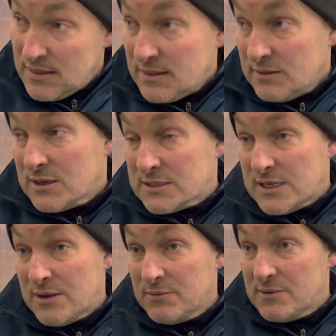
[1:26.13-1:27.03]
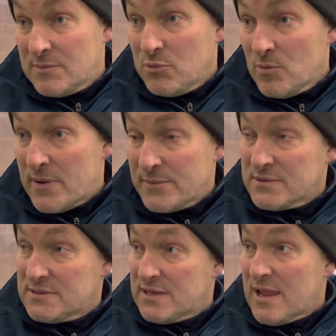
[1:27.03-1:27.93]
like I say, the ball
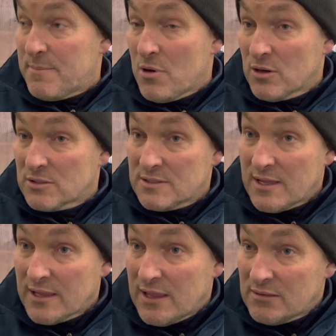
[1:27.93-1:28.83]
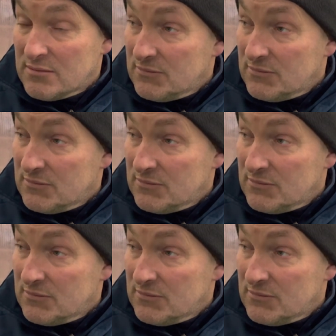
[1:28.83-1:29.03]
bounces in their box and they get